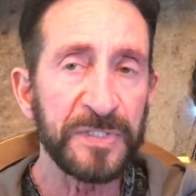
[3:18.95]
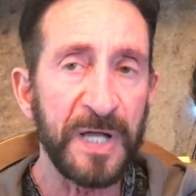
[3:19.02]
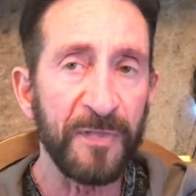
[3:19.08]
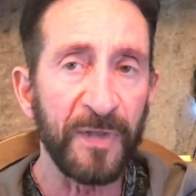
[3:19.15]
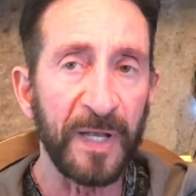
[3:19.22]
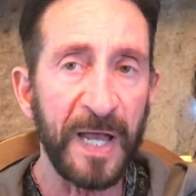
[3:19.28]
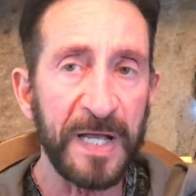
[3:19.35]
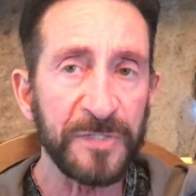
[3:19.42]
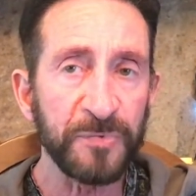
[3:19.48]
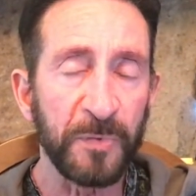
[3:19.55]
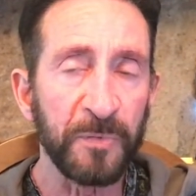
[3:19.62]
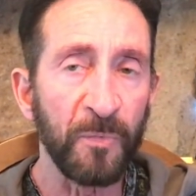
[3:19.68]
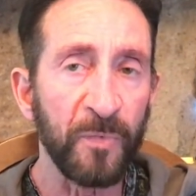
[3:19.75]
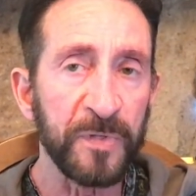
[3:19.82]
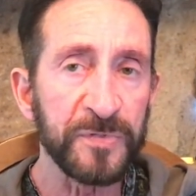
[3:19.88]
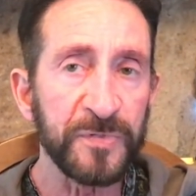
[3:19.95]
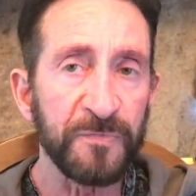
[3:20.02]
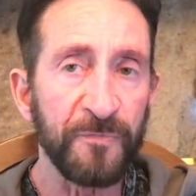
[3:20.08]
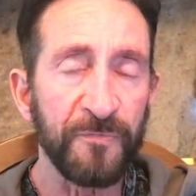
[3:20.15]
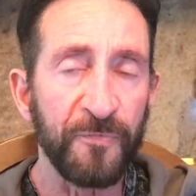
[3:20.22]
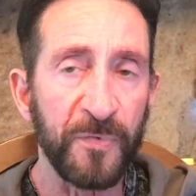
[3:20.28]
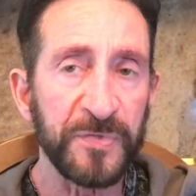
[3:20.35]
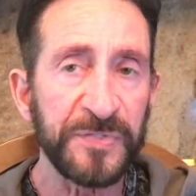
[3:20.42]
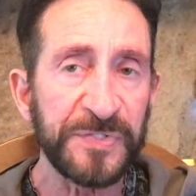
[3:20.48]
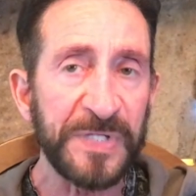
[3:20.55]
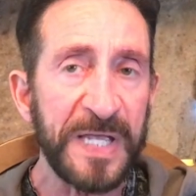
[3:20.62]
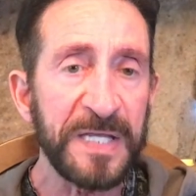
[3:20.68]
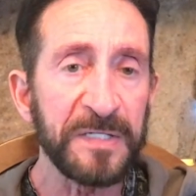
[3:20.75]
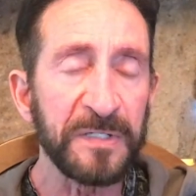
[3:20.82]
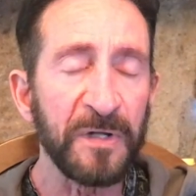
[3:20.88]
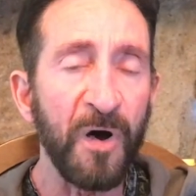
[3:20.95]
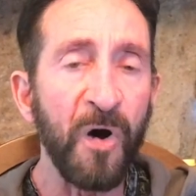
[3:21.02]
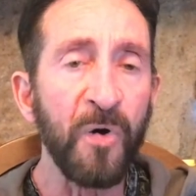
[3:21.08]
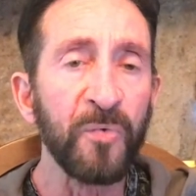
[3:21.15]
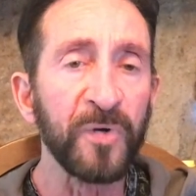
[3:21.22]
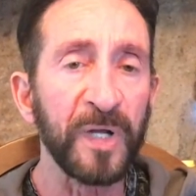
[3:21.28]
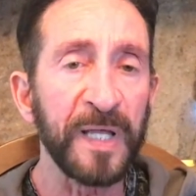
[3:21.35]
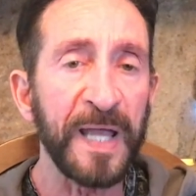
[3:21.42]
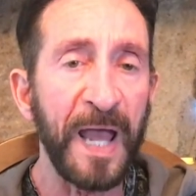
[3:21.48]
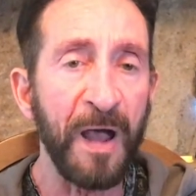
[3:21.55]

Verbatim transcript: Now, the last one was for Satan only.